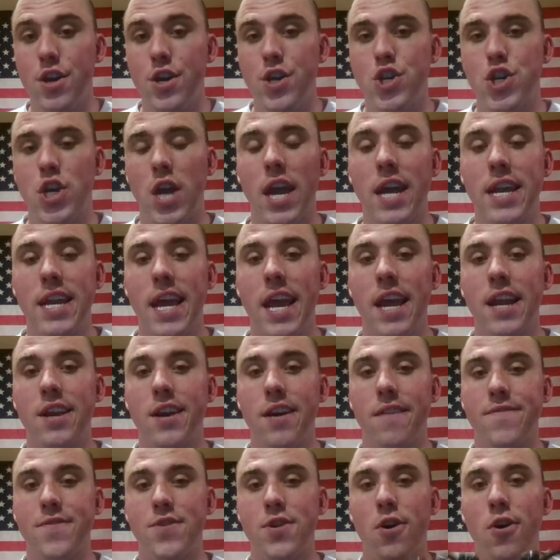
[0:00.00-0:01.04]
Chained
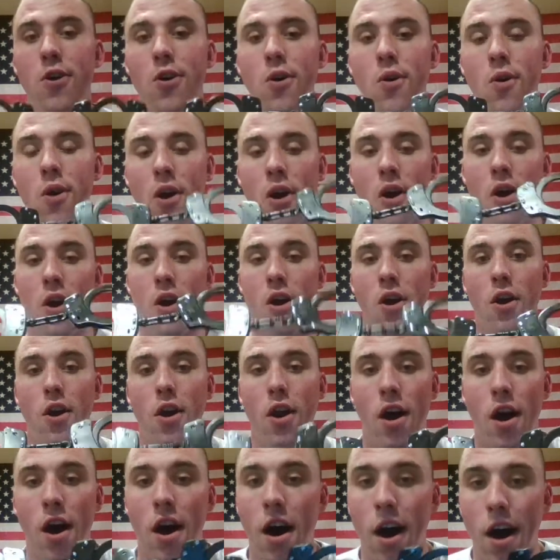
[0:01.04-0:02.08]
handcuffs, though,
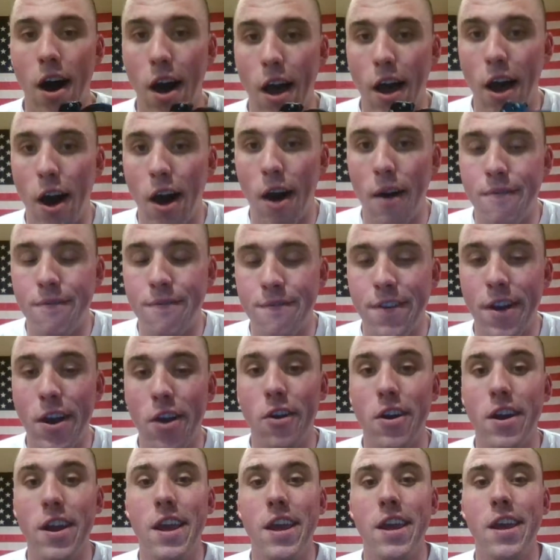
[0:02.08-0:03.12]
are
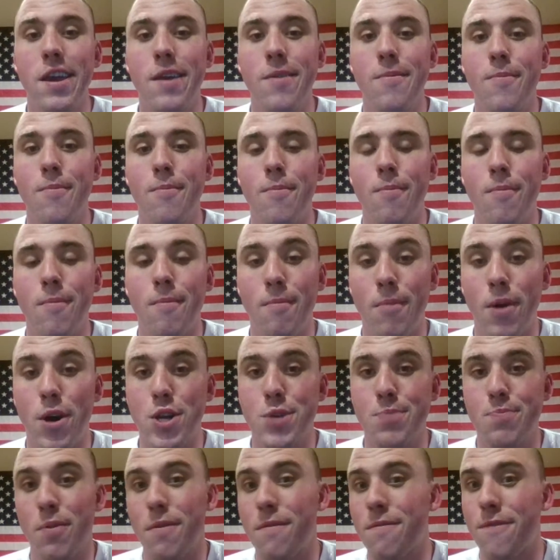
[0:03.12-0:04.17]
very
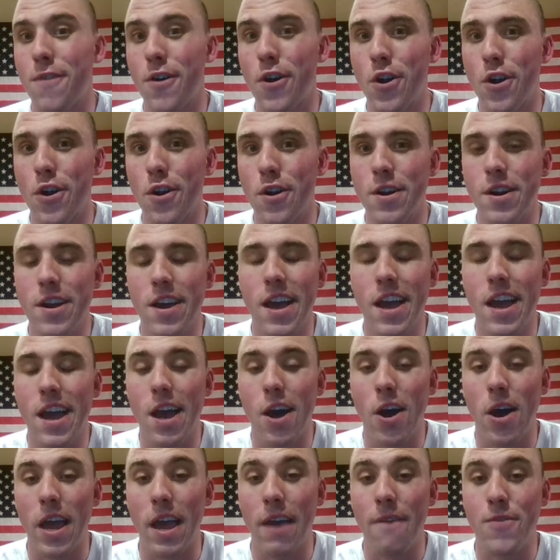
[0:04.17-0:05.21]
much preferred
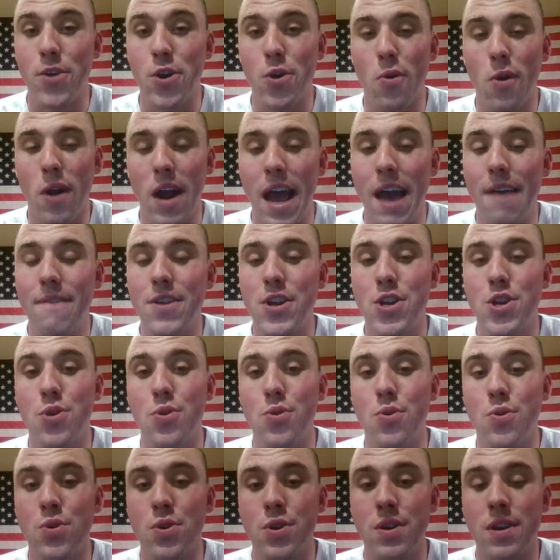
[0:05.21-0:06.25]
if you are having
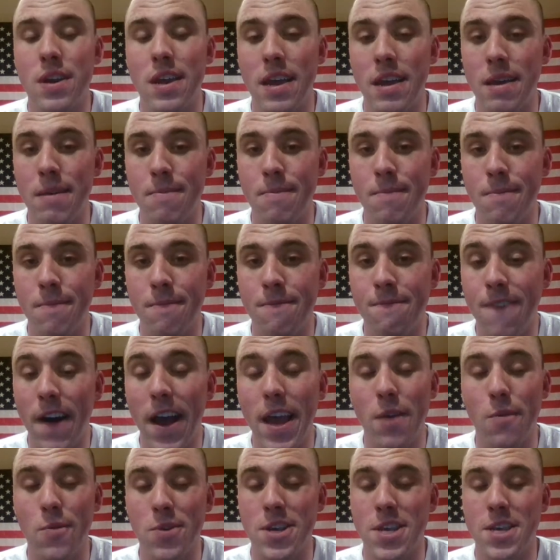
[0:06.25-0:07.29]
to
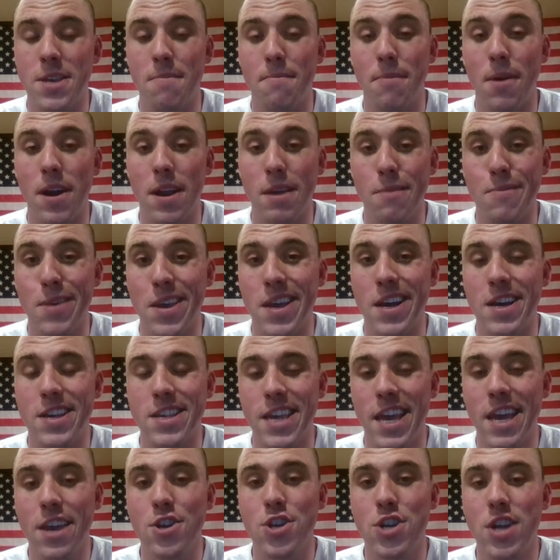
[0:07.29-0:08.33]
fight with somebody,
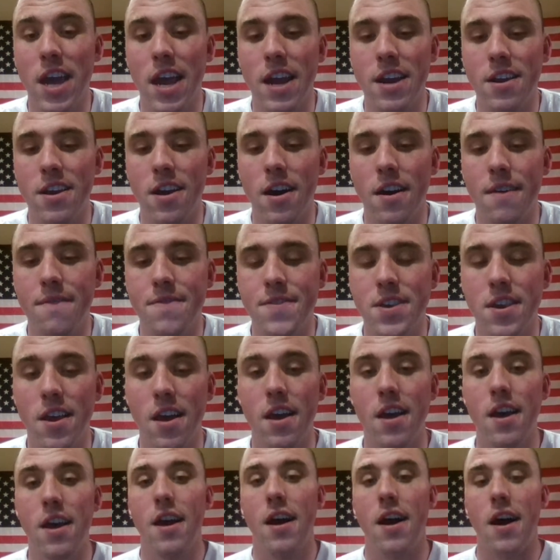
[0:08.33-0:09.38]
because hinged handcuffs,
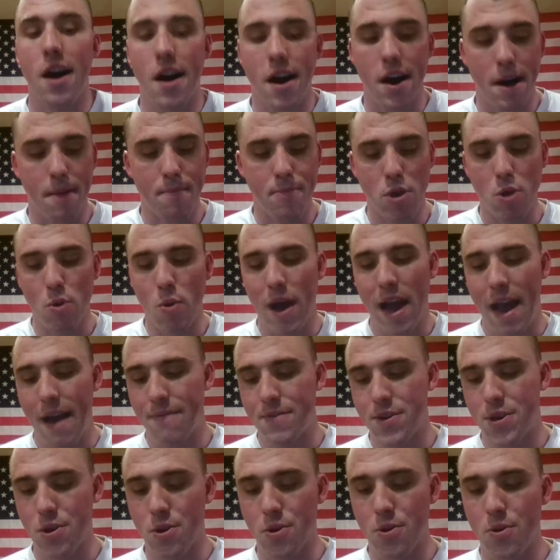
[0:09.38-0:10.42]

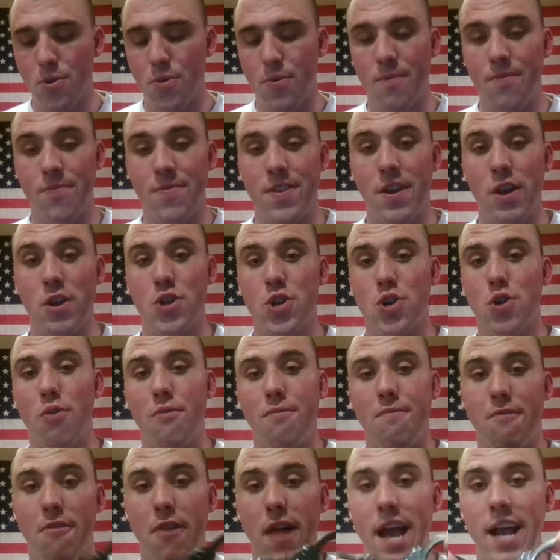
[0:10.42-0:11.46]
there's no
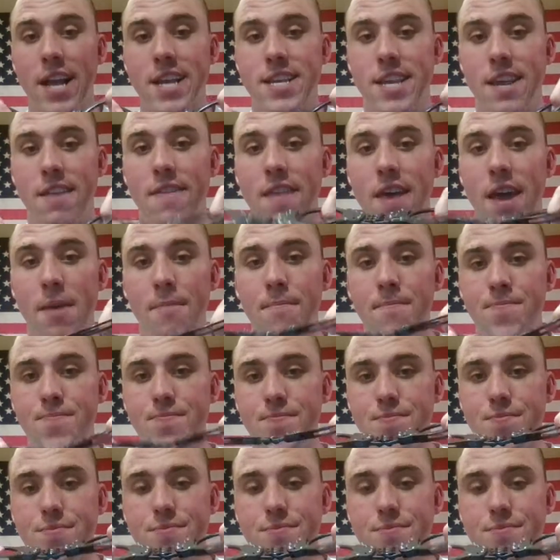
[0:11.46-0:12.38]
flex in them,